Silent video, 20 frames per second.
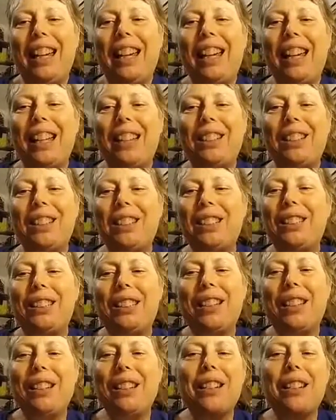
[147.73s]
It
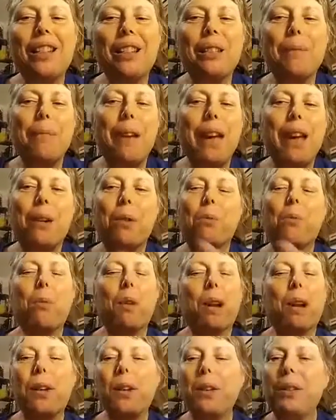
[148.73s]
doesn't matter
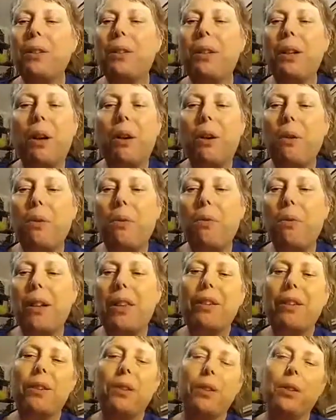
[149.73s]
where you go,
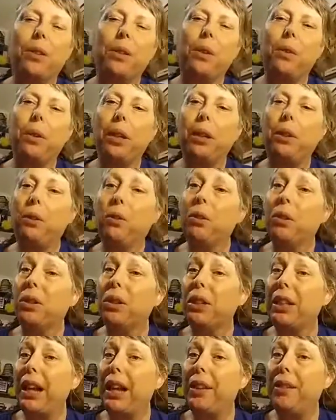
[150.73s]
whether you're going north,
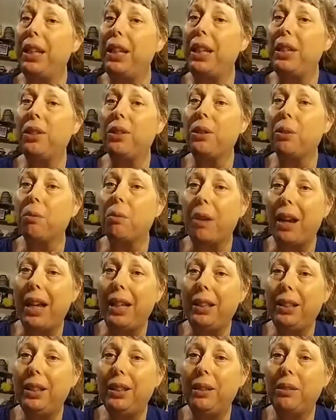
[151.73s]
south, east, or
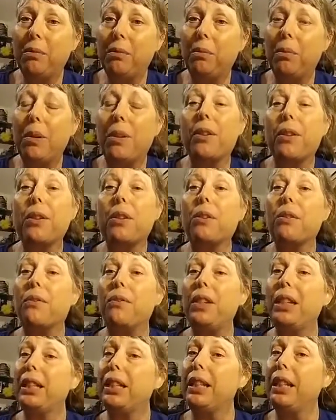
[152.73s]
west, whether you're
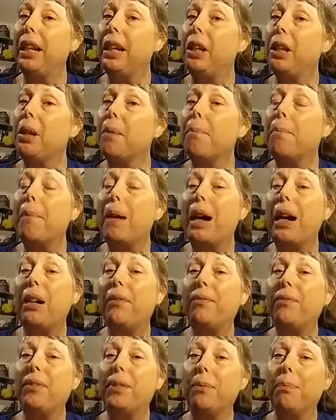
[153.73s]
visiting your
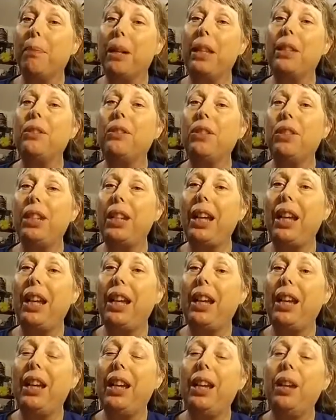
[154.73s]
mom for Mother's
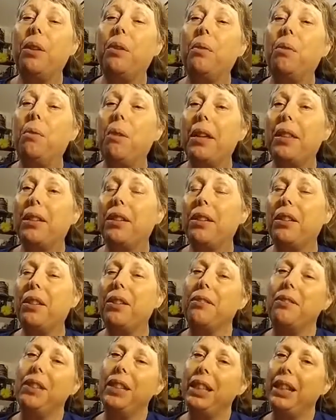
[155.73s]
Day, whether
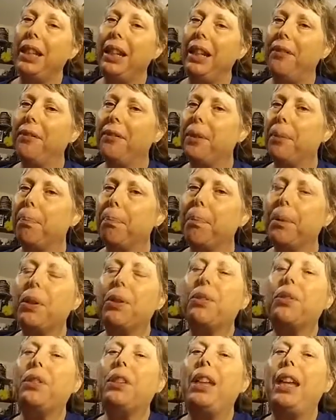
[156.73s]
you're visiting for
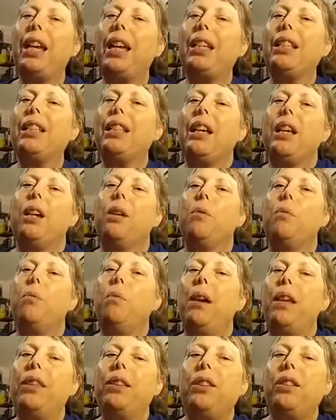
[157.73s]
birthdays,
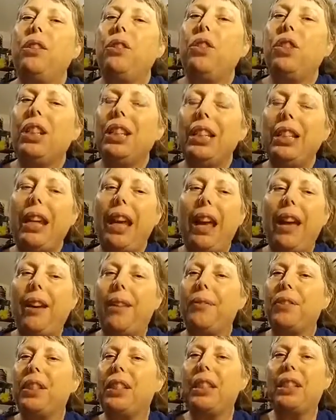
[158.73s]
whether you just
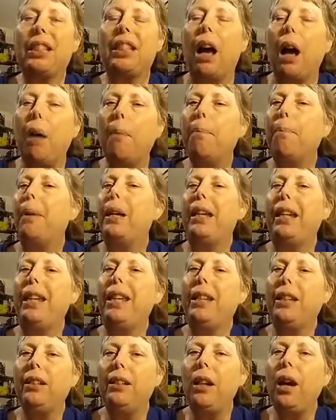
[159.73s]
have somebody
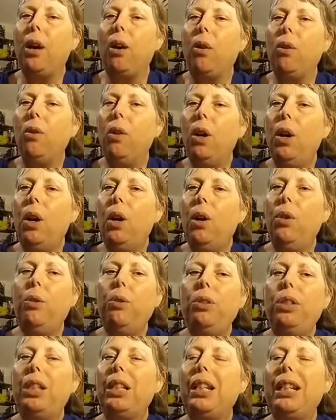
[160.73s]
you know
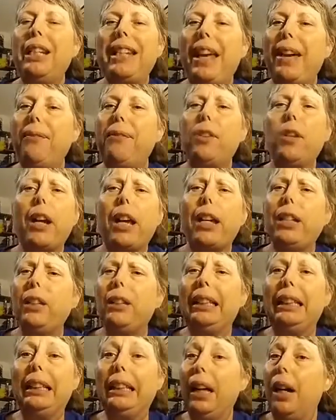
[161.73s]
who's in Denver and
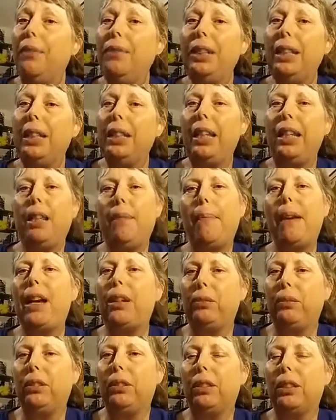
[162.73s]
you'd love to see the
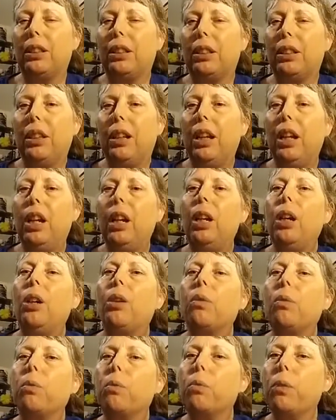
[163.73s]
mountains.
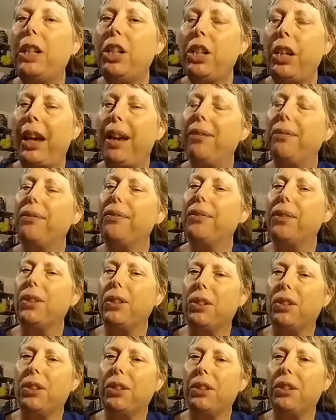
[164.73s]
Reach out
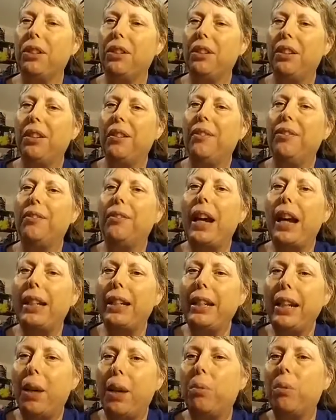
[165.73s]
first.
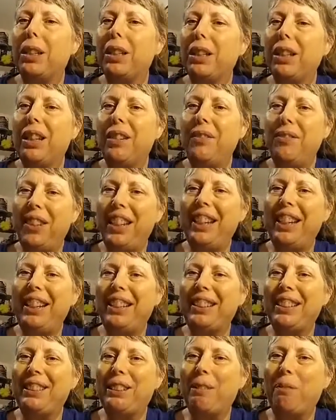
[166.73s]
Find out what's
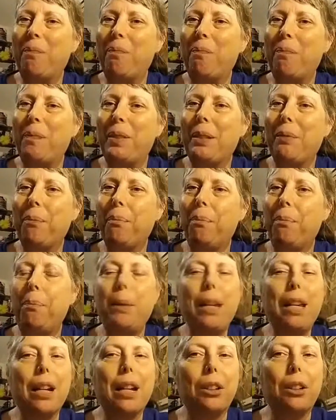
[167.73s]
convenient.
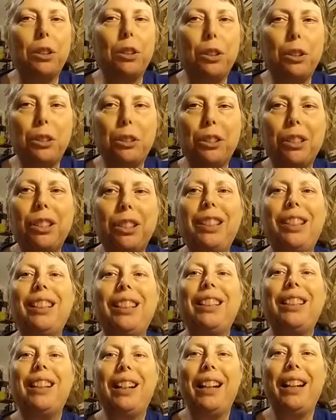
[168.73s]
Be a good
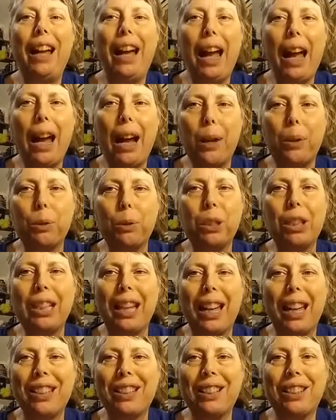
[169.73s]
house
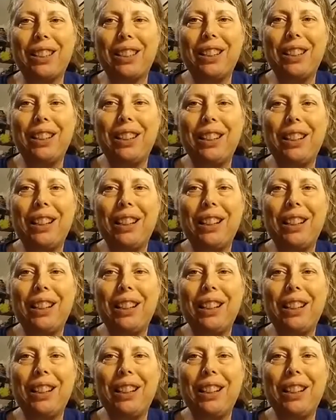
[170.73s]
guest.